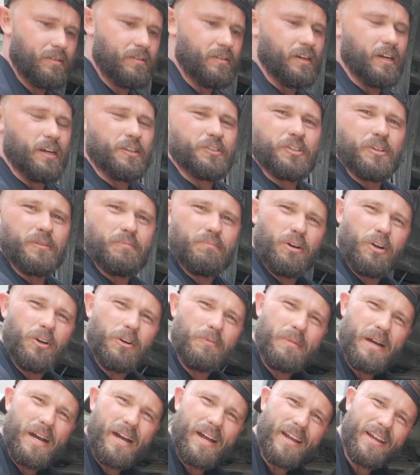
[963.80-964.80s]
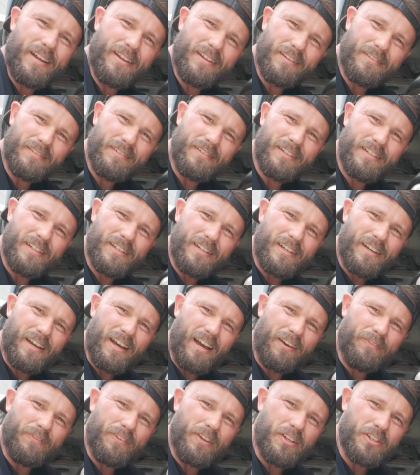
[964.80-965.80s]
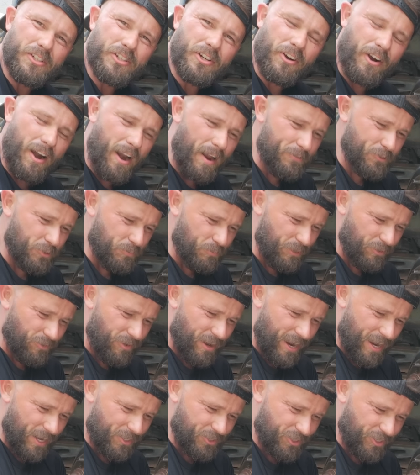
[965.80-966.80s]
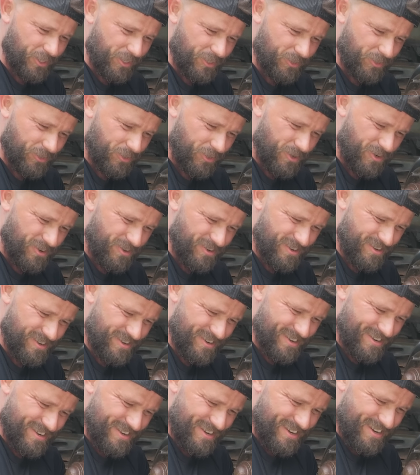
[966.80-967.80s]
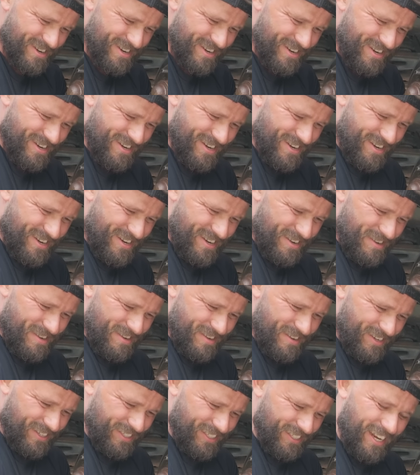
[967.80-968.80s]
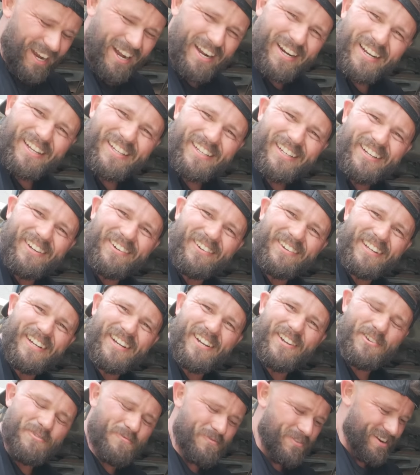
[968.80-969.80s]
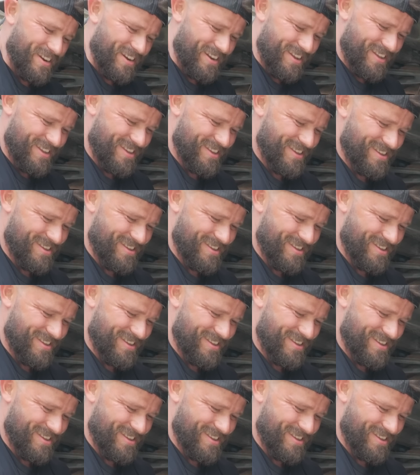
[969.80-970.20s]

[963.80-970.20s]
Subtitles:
I also broke my 1/2" Craftsman ratchet, so excited to go get a new one.